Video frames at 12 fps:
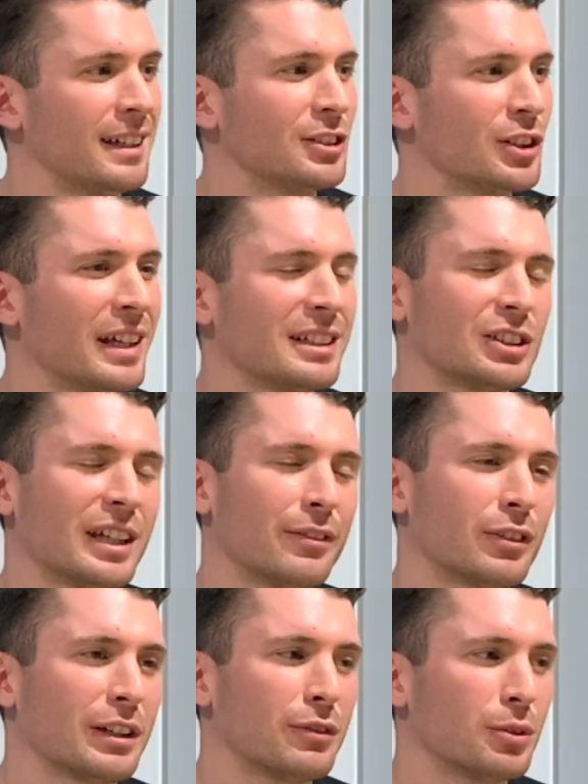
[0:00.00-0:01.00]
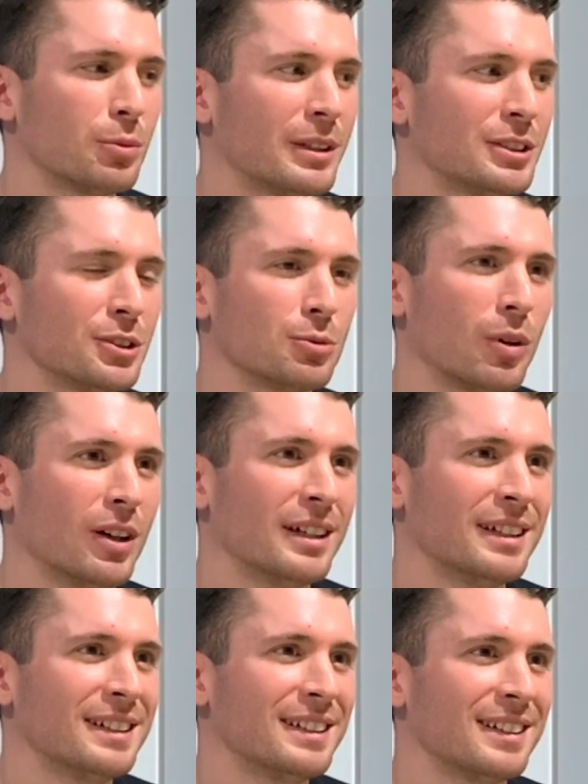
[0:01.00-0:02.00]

Do they ever give you reasons why?